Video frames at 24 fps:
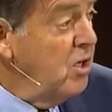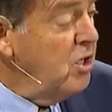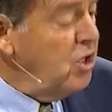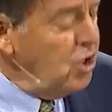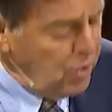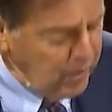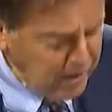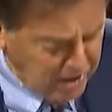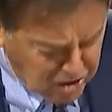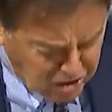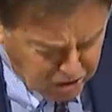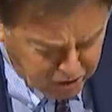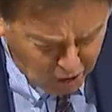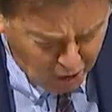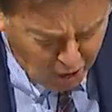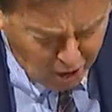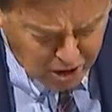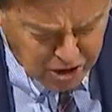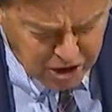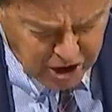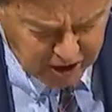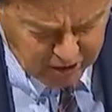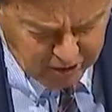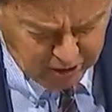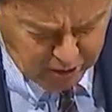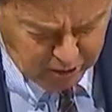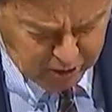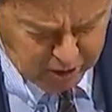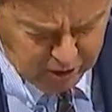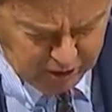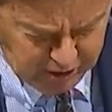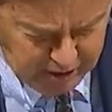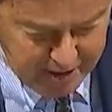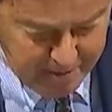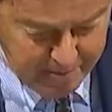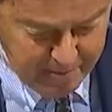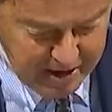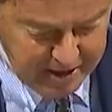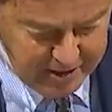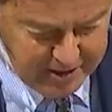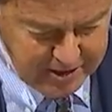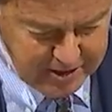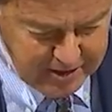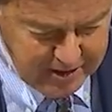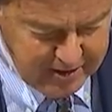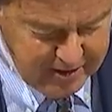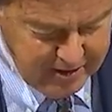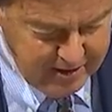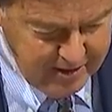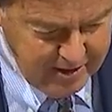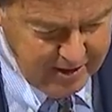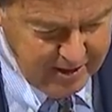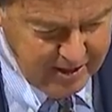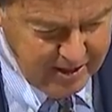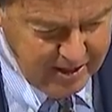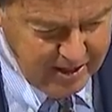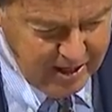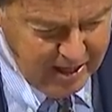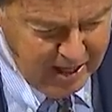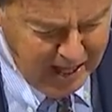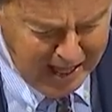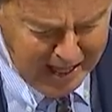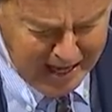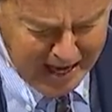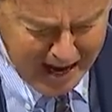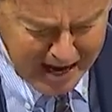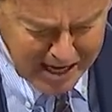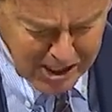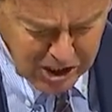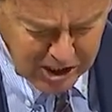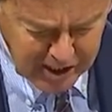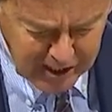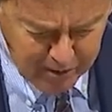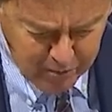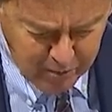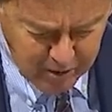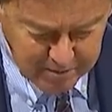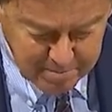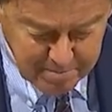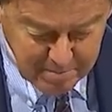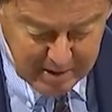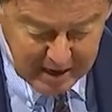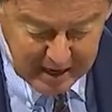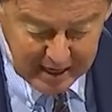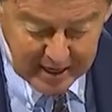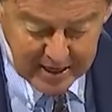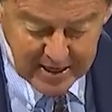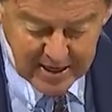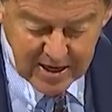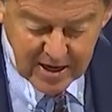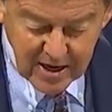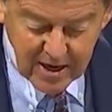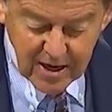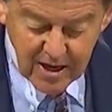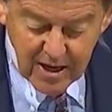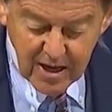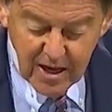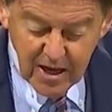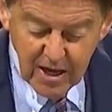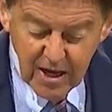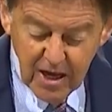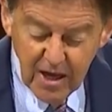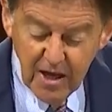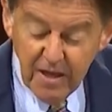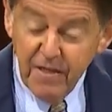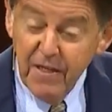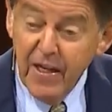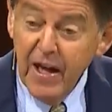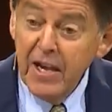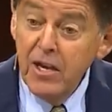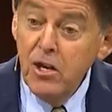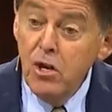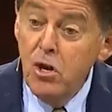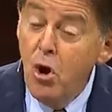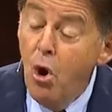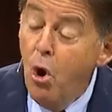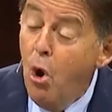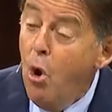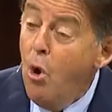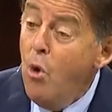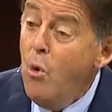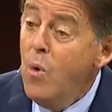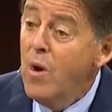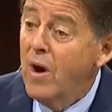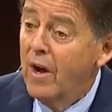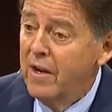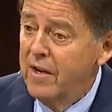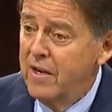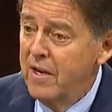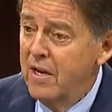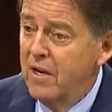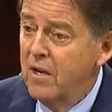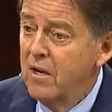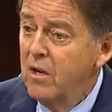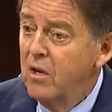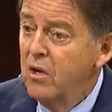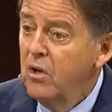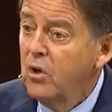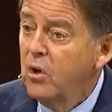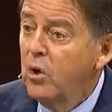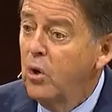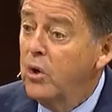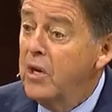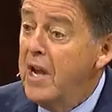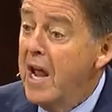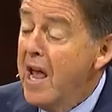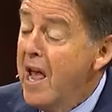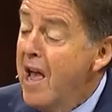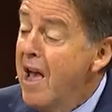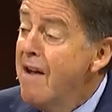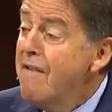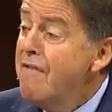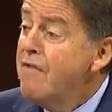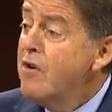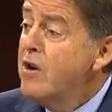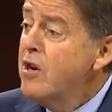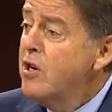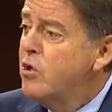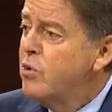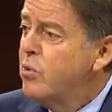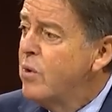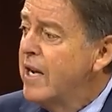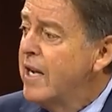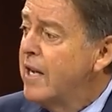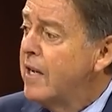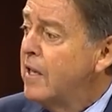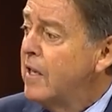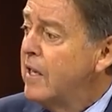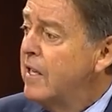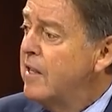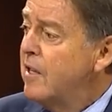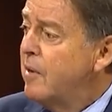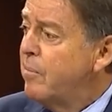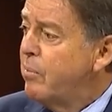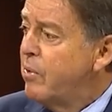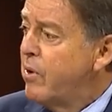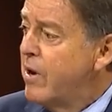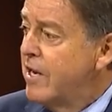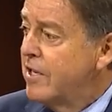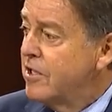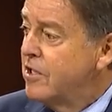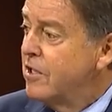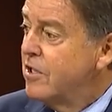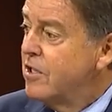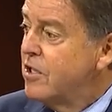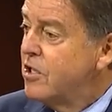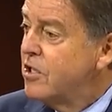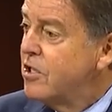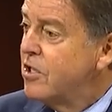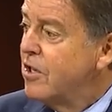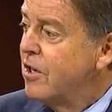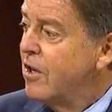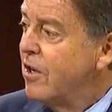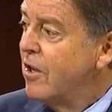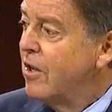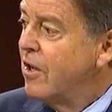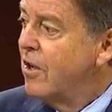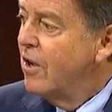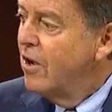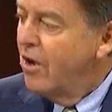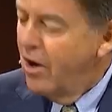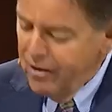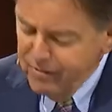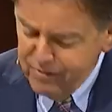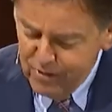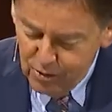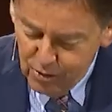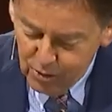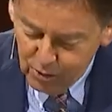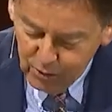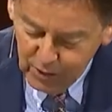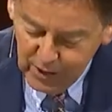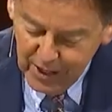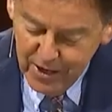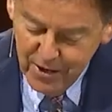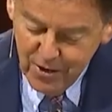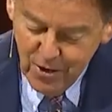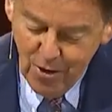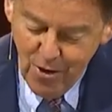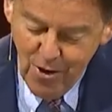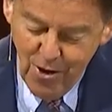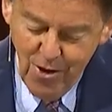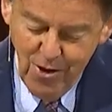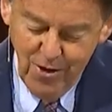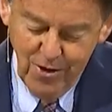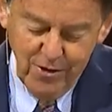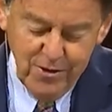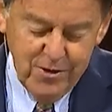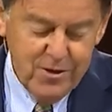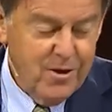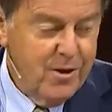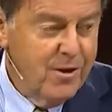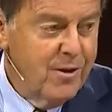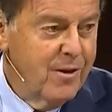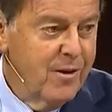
to its logical limit, it actually would mean that no one could ever dwell in the presence of a holy God.